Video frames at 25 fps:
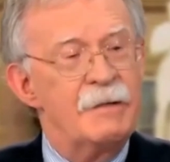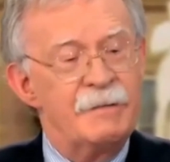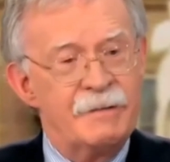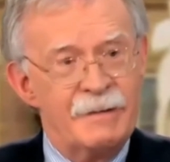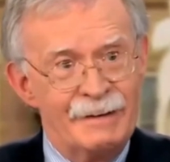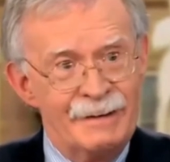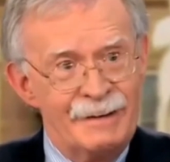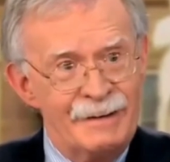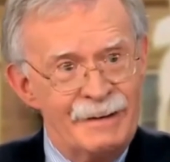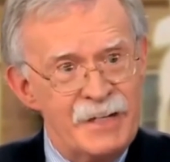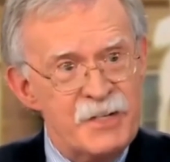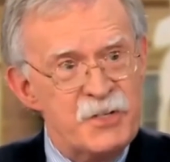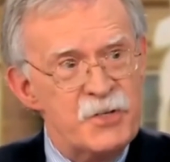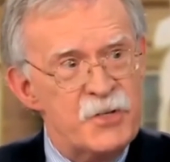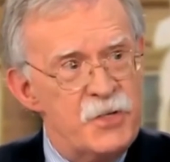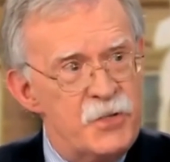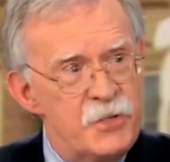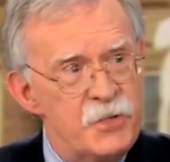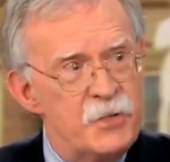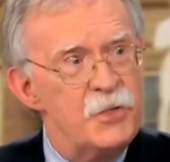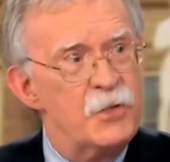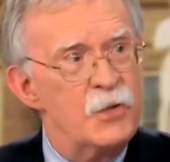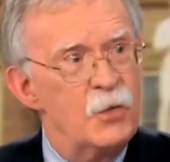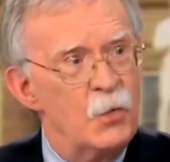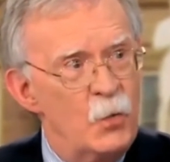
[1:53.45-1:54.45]
to
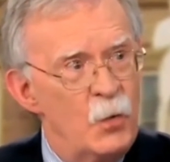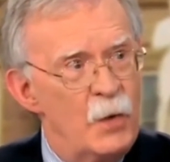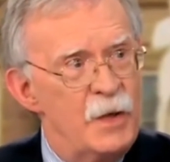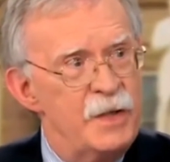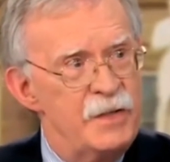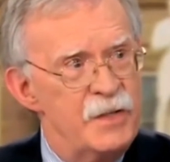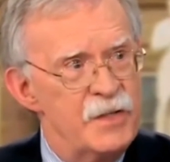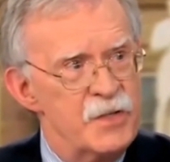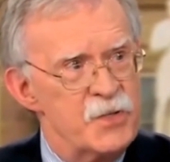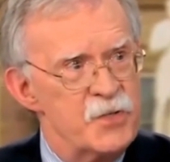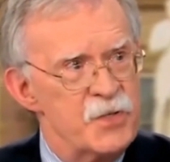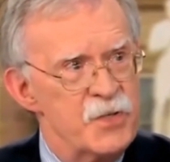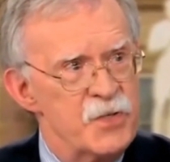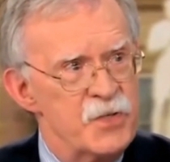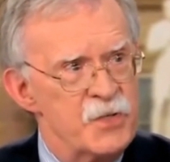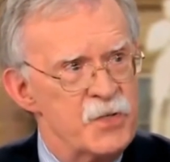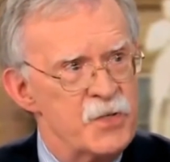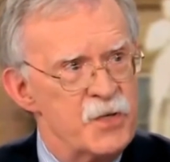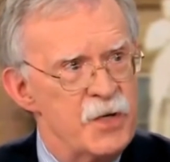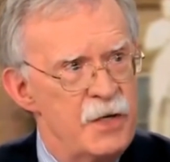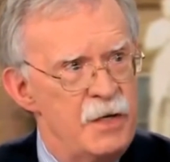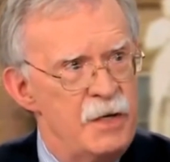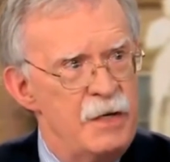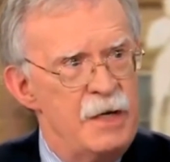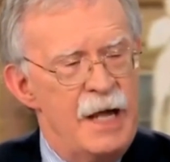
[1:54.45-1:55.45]
listen to the witnesses